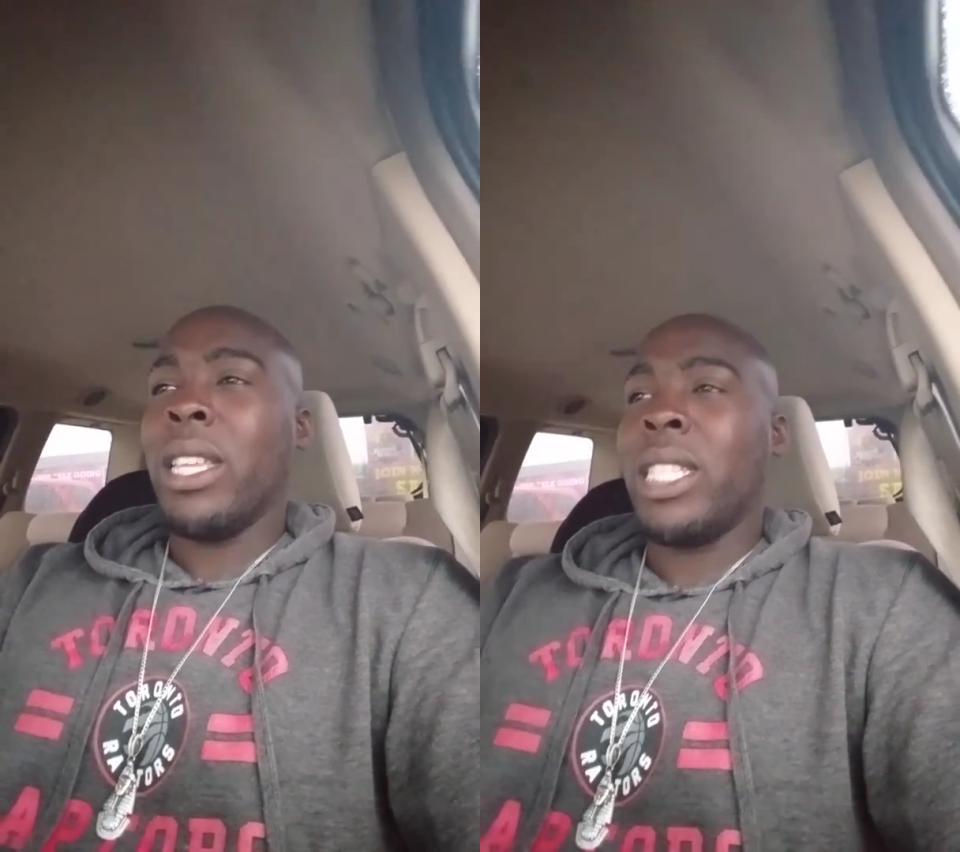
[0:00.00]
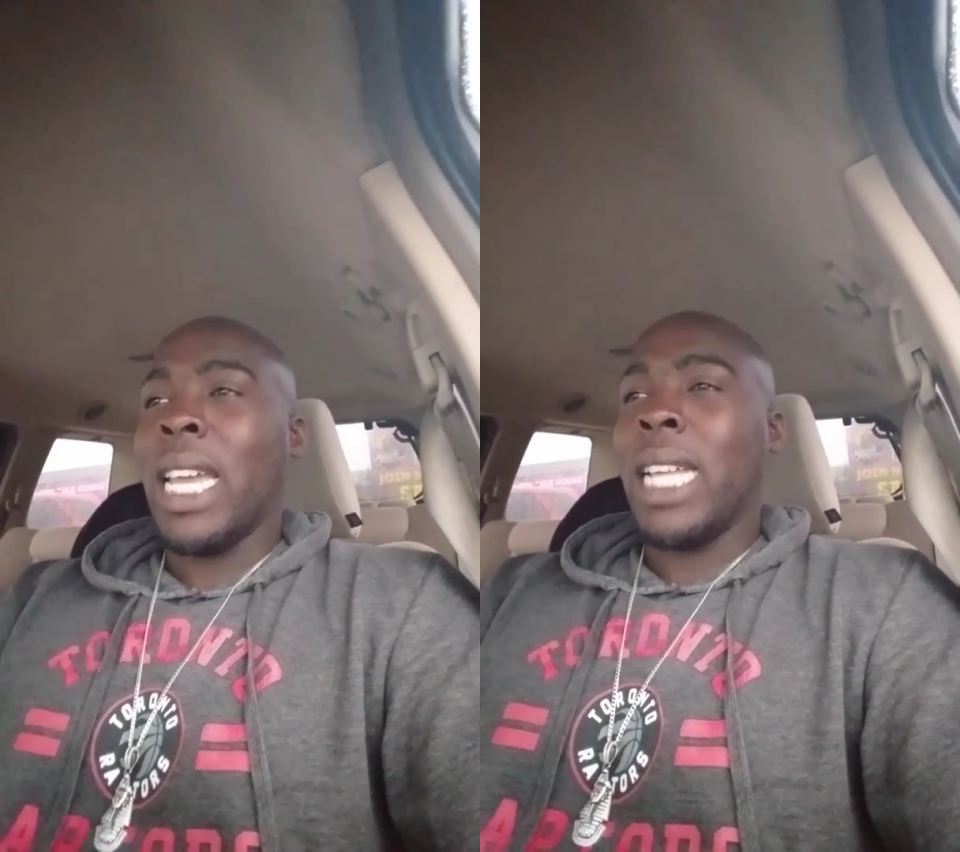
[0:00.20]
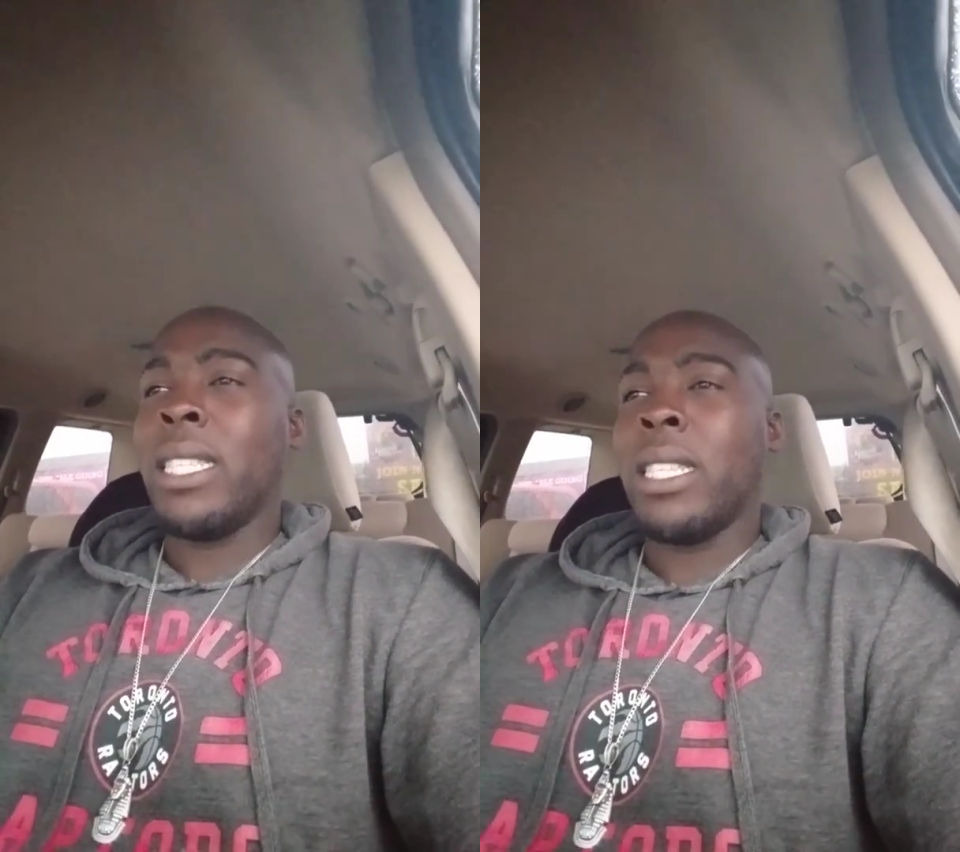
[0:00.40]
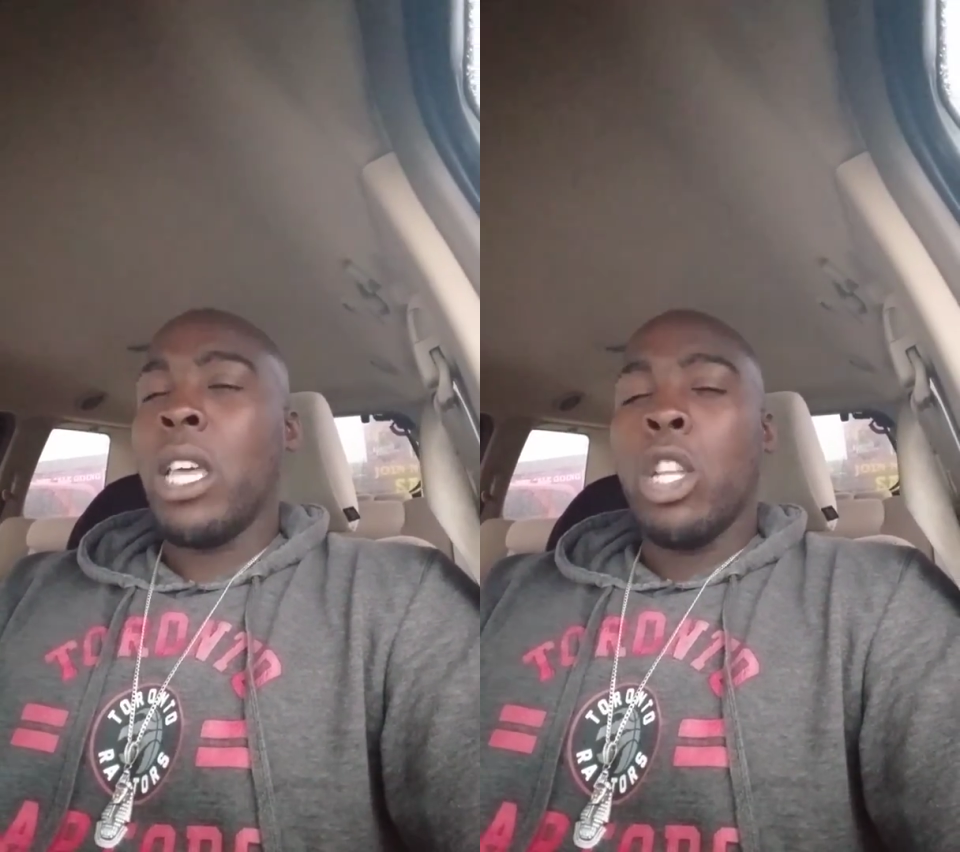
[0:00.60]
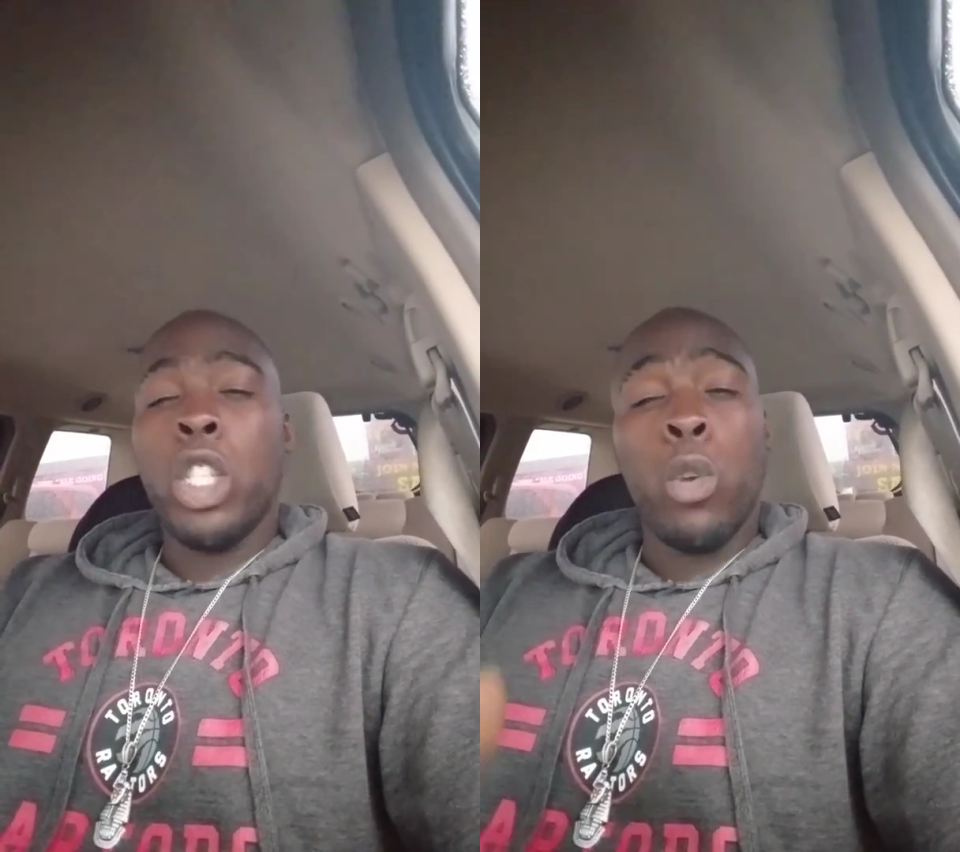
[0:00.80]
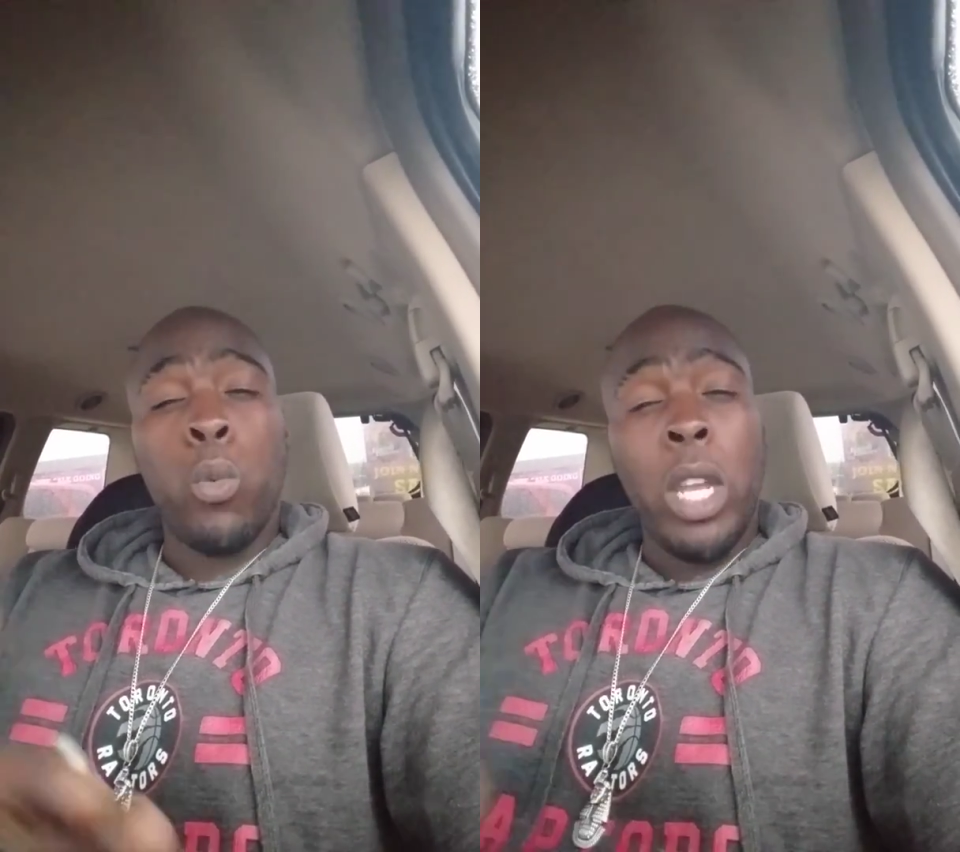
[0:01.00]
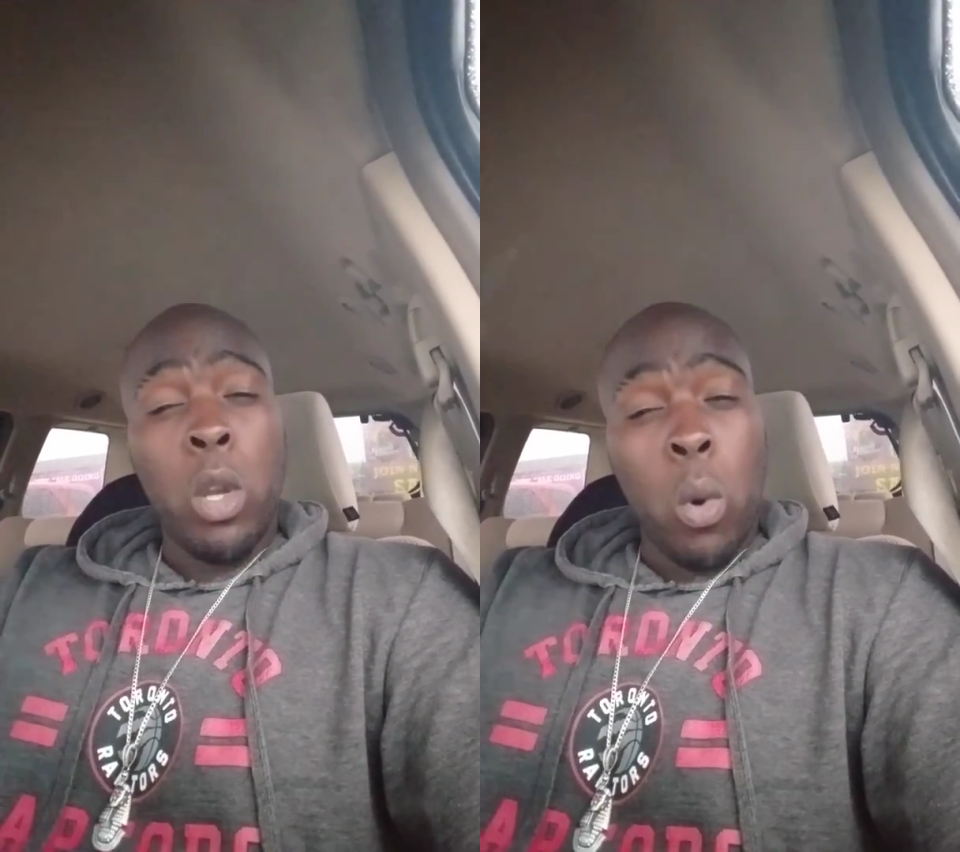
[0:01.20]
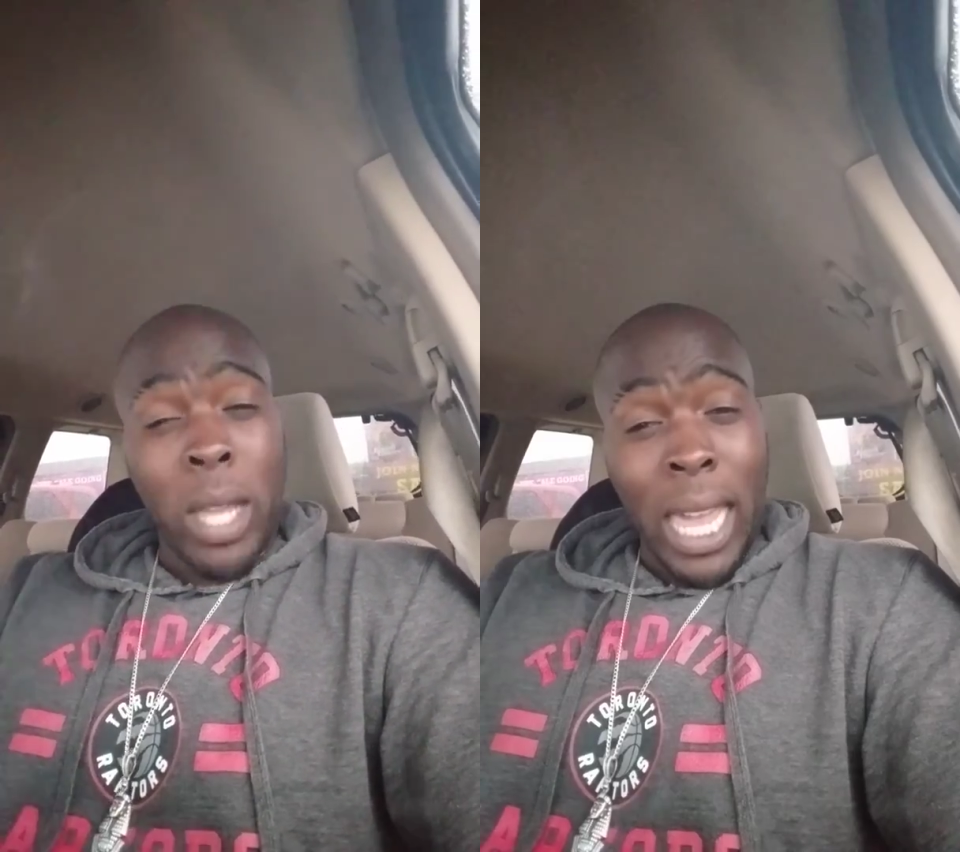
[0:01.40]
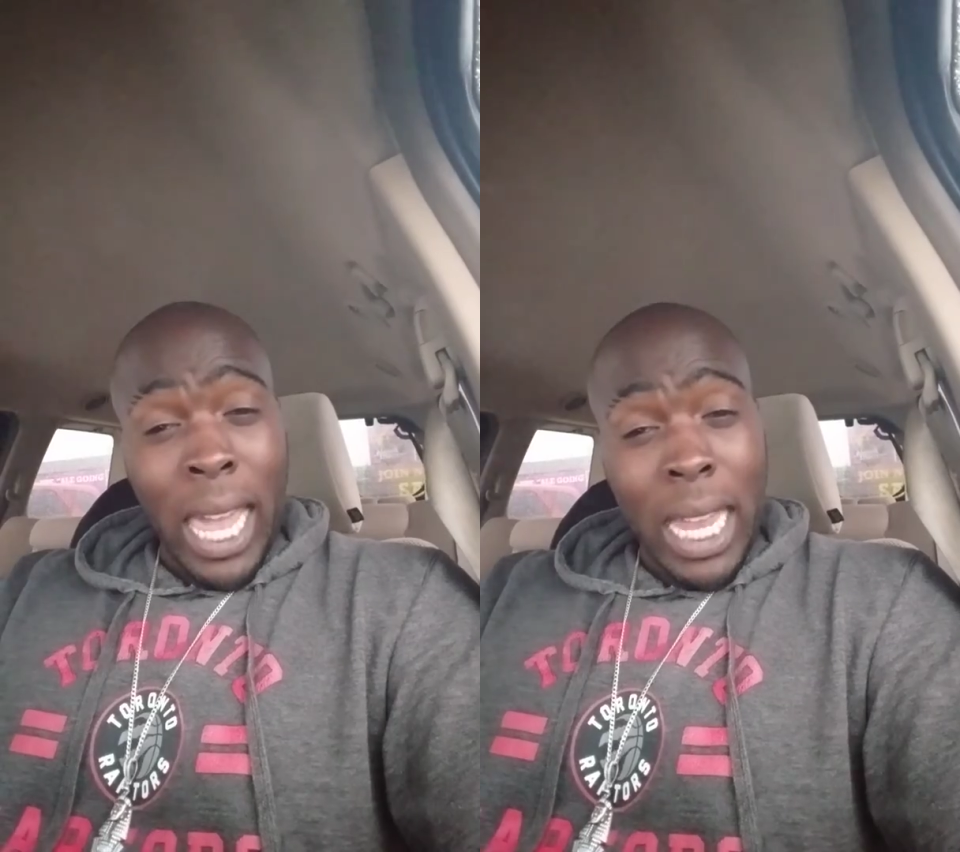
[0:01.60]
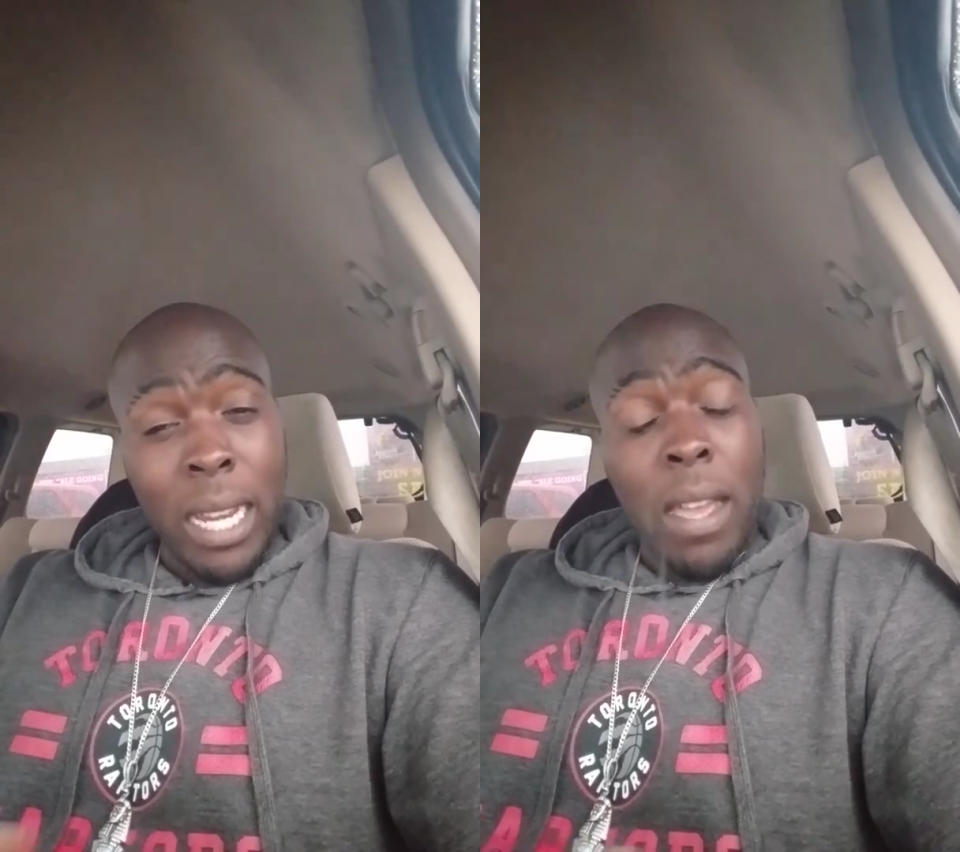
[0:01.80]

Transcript: chance to relocate,